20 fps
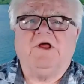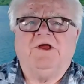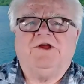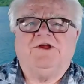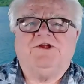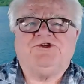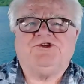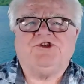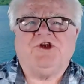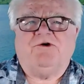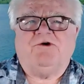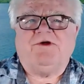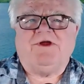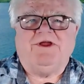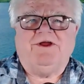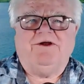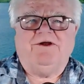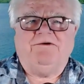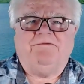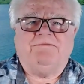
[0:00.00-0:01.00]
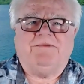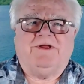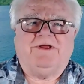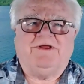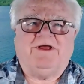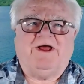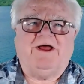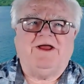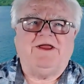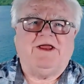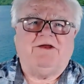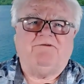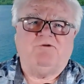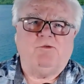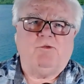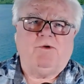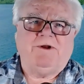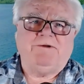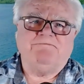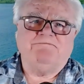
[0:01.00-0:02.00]
Jerry here. Hi,
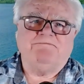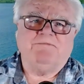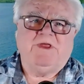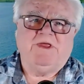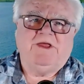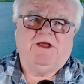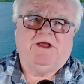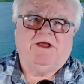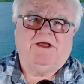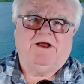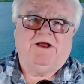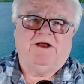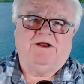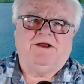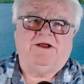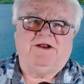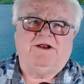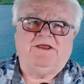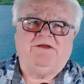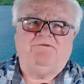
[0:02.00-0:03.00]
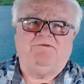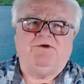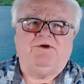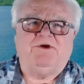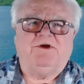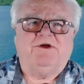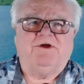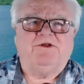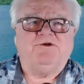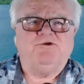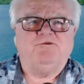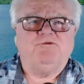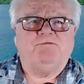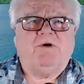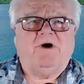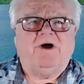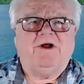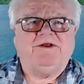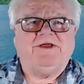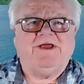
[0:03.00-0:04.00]
everyone. I'm going to give you a new
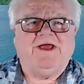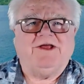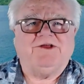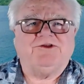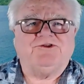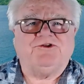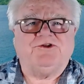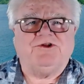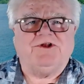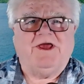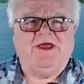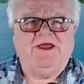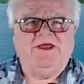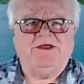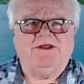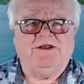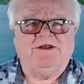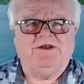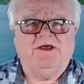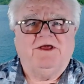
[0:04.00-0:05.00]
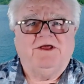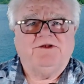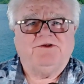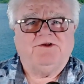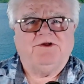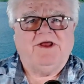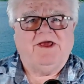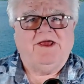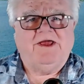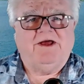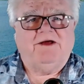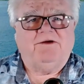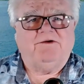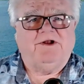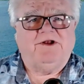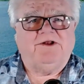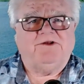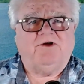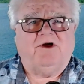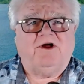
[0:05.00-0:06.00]
podcast today. And today I'm
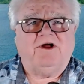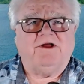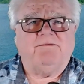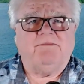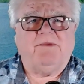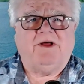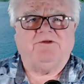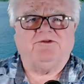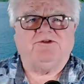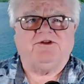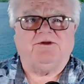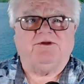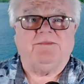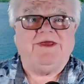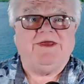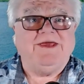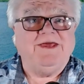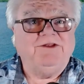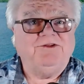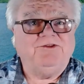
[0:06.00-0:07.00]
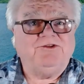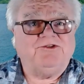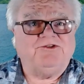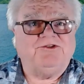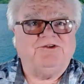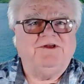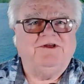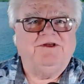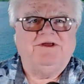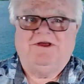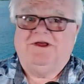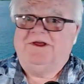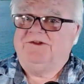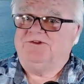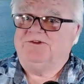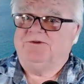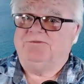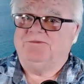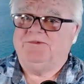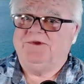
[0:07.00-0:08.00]
going to talk about some hints and
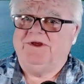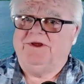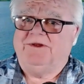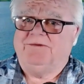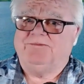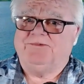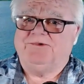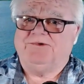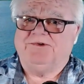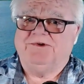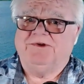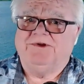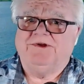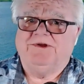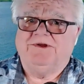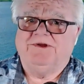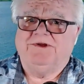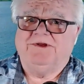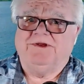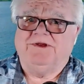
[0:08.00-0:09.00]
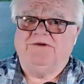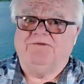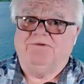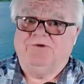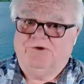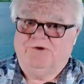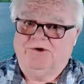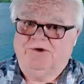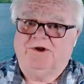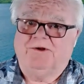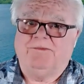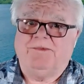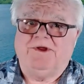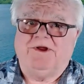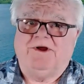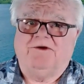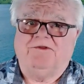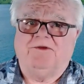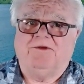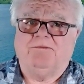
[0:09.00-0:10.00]
some tips if you're going to be
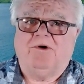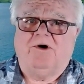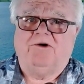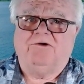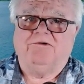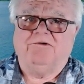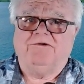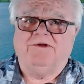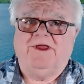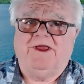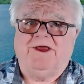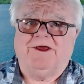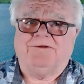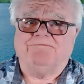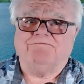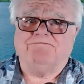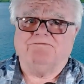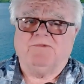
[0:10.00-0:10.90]
on the Paul Gauguin.